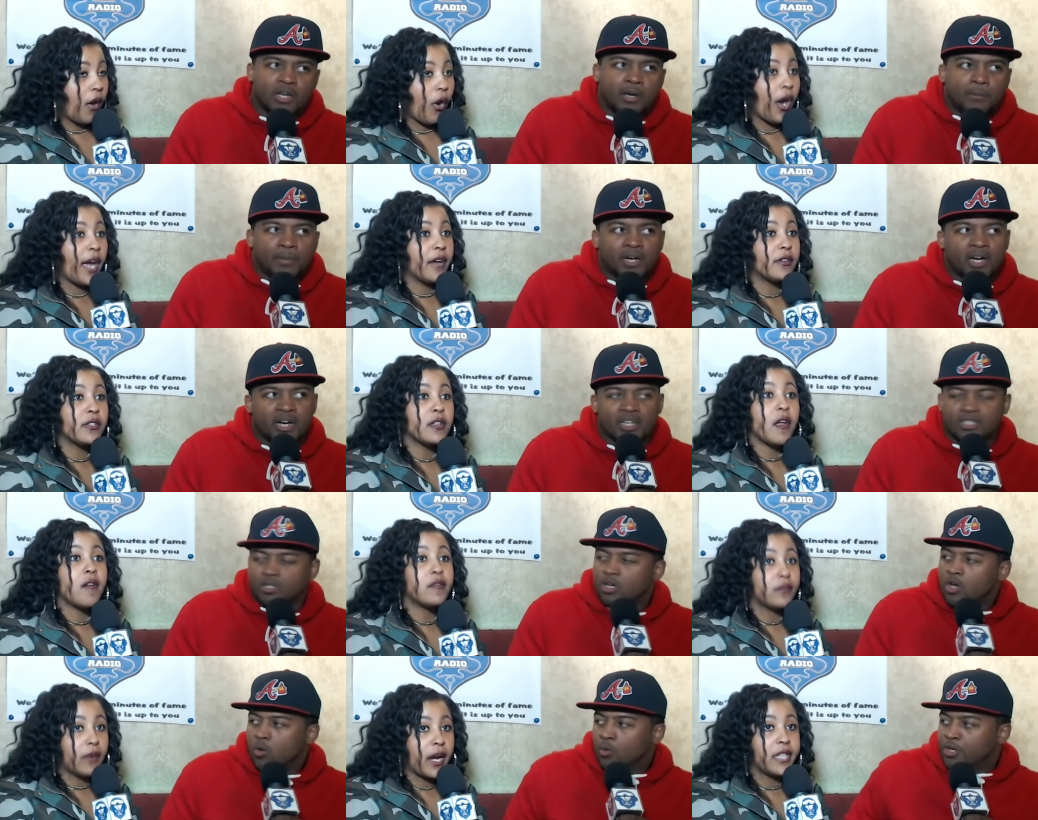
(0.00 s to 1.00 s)
Speaker 1: Or because
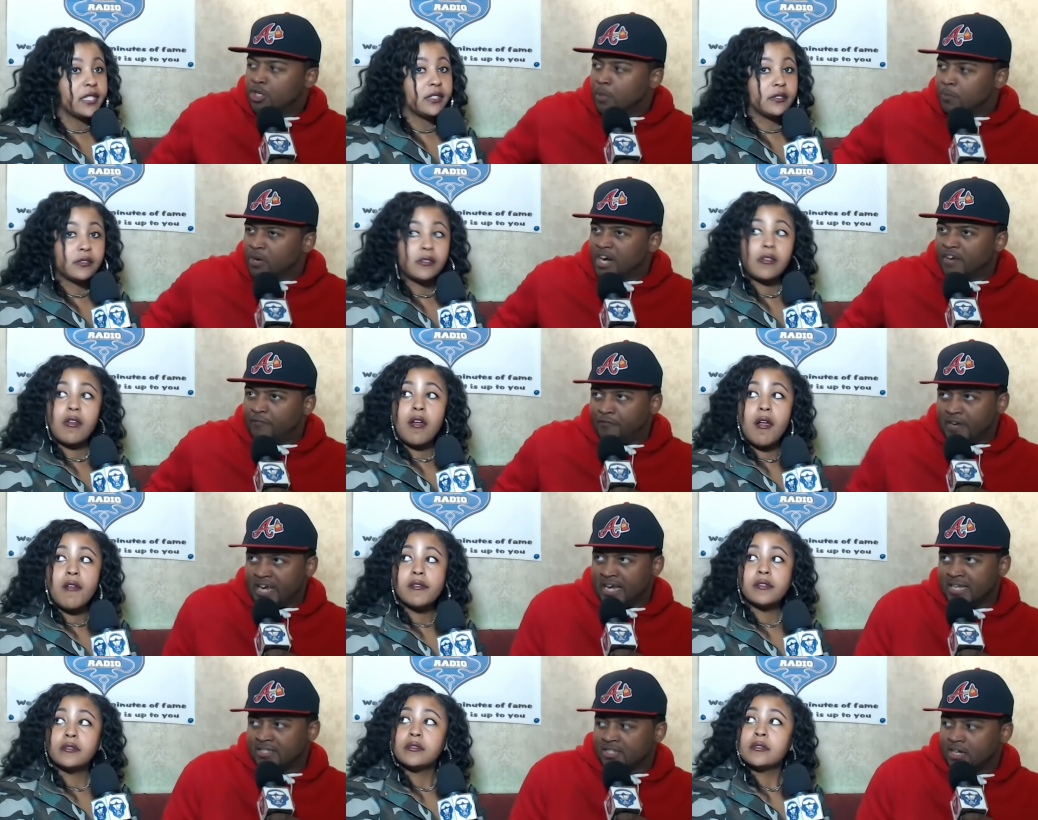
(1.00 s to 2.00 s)
right. when you bring
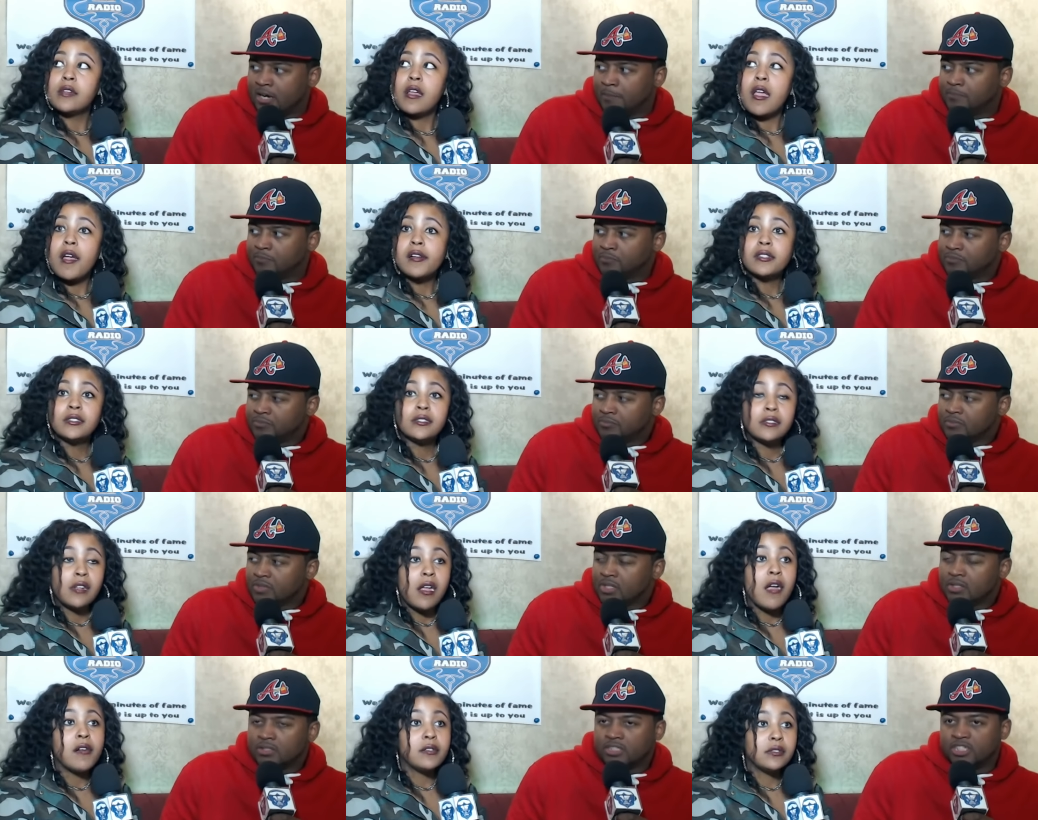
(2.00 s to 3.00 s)
fans up
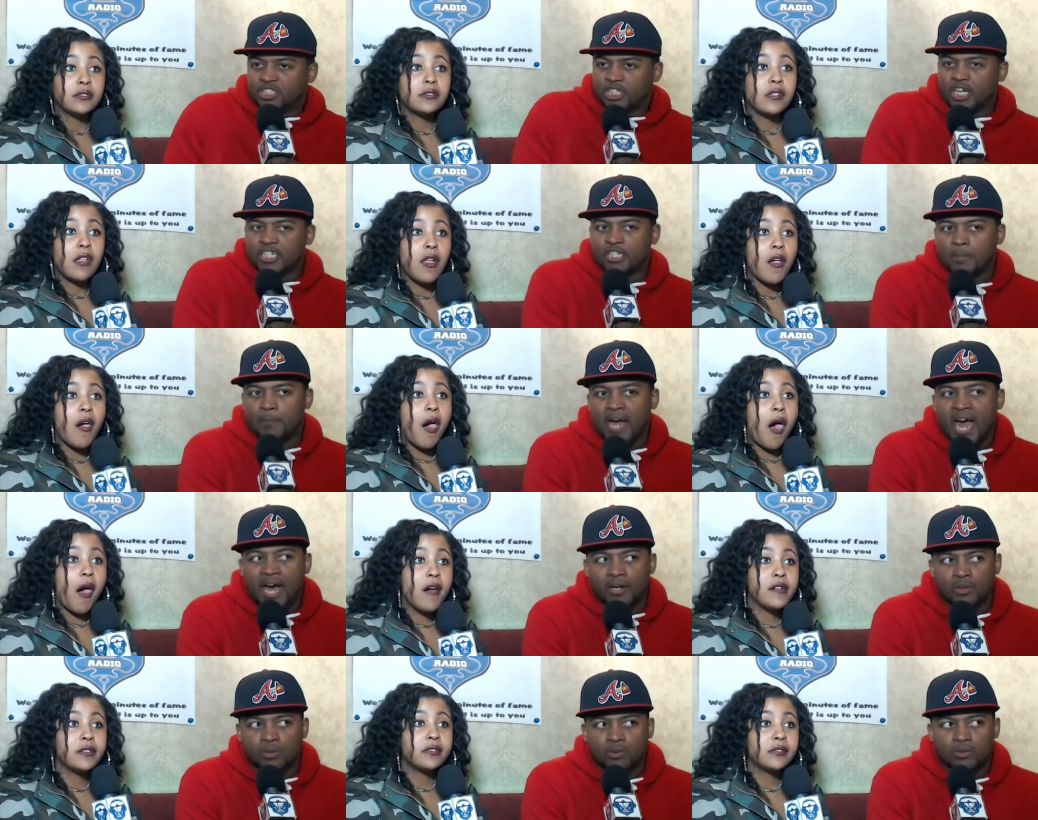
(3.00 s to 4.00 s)
to judge a
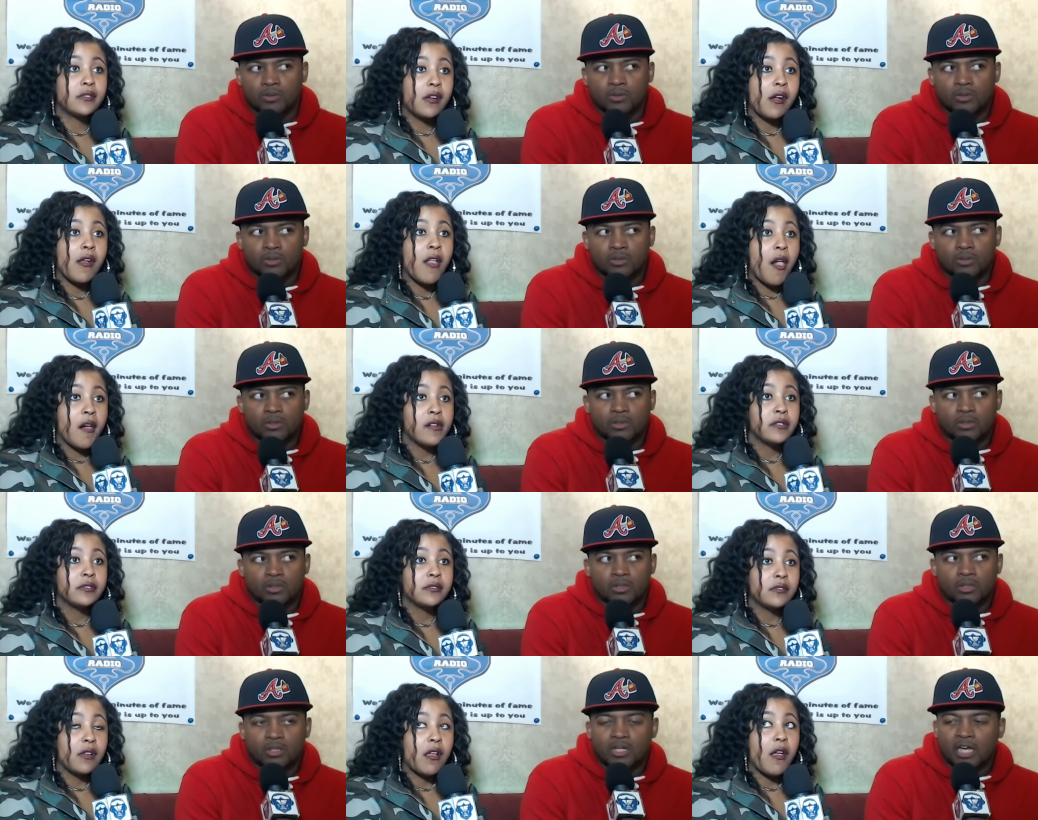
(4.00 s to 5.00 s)
battle,
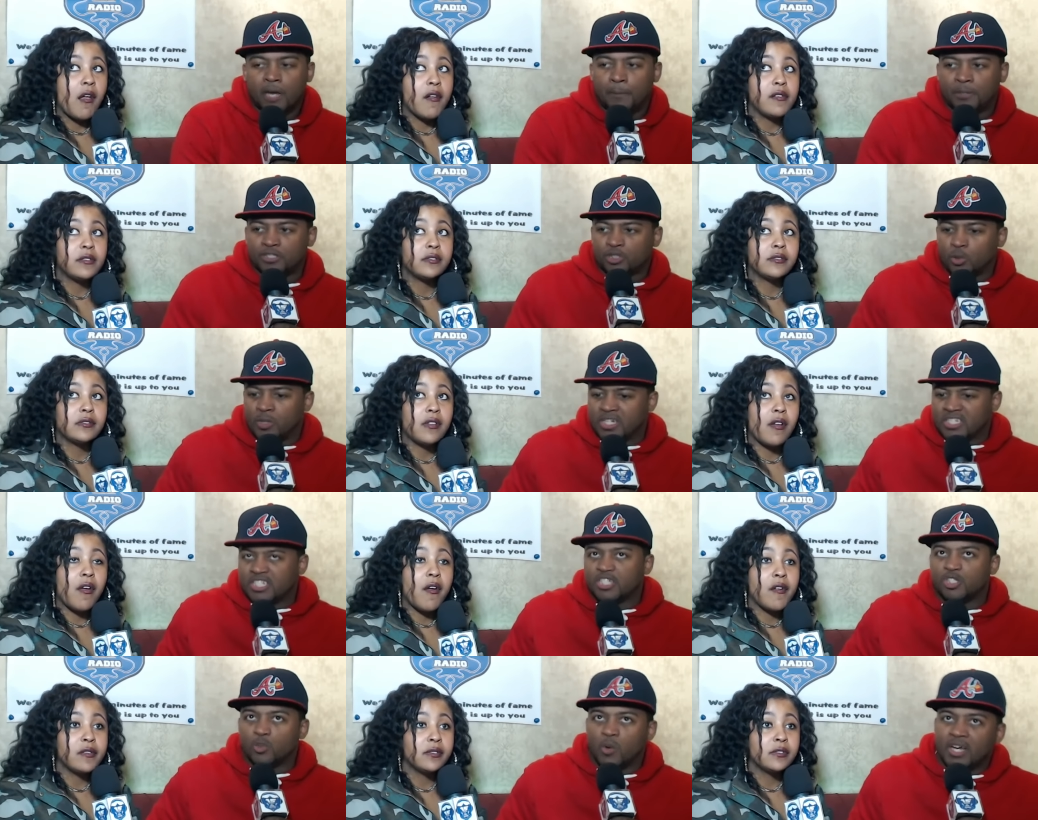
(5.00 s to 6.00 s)
it puts you in a
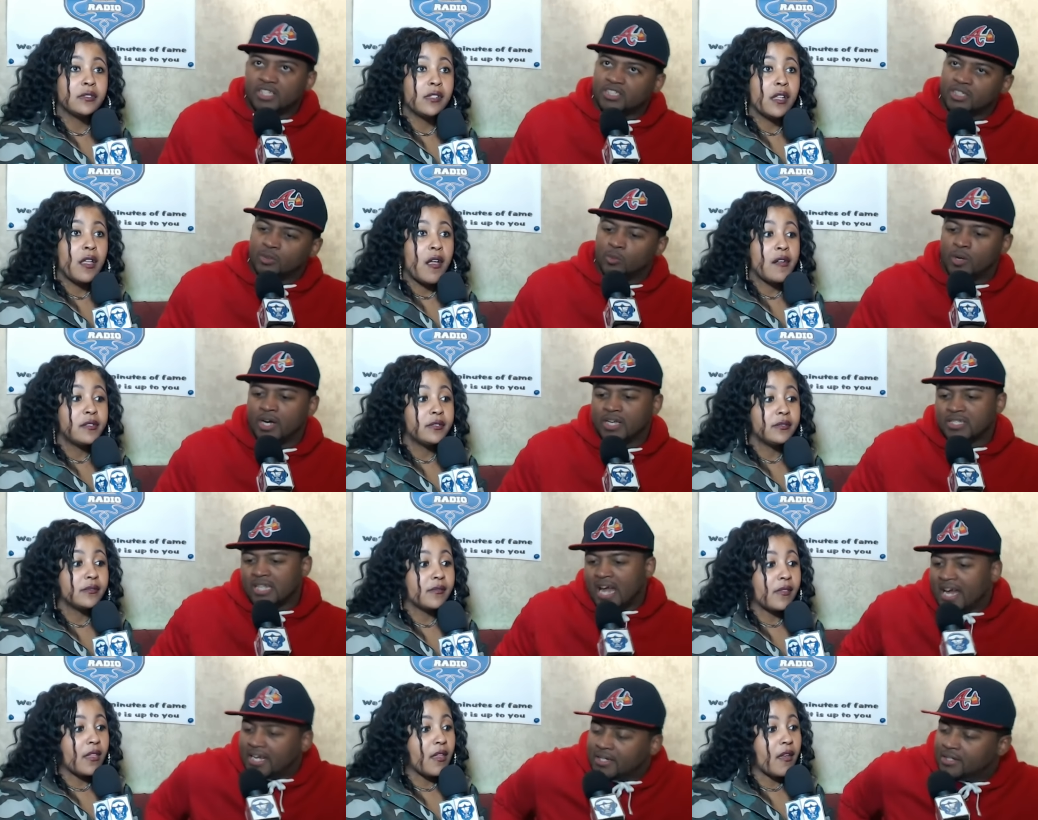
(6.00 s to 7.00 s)
situation where it's
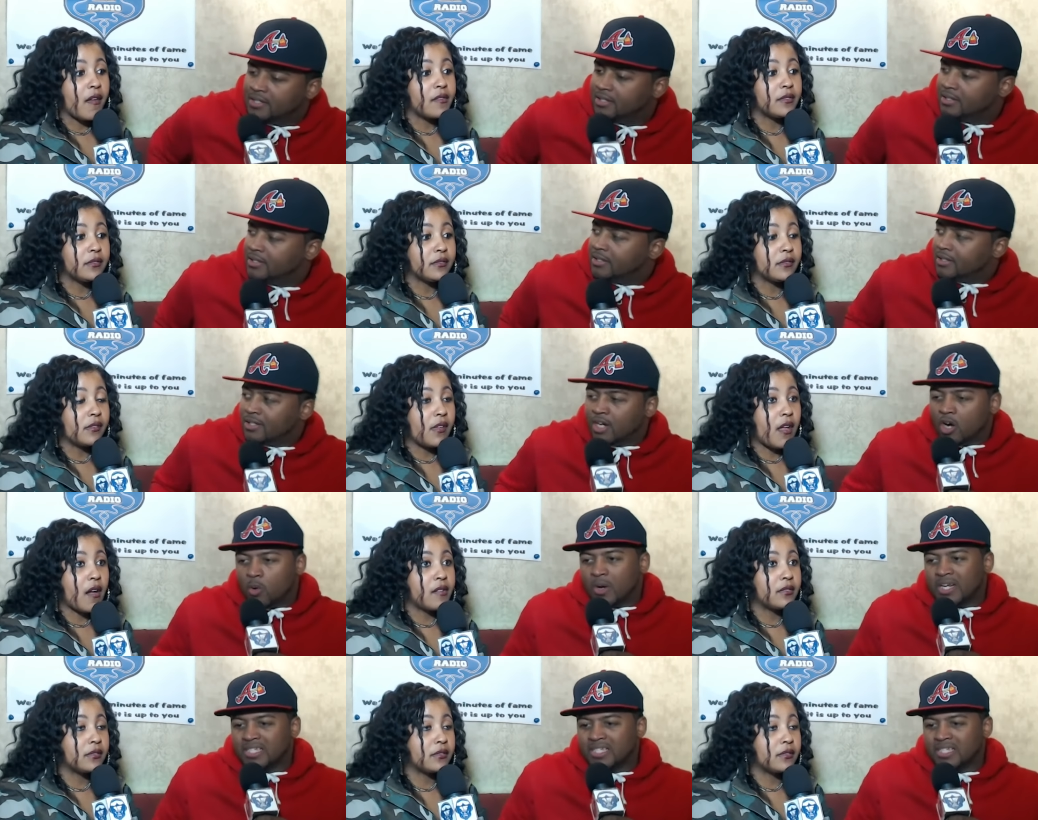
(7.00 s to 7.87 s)
like, you know, what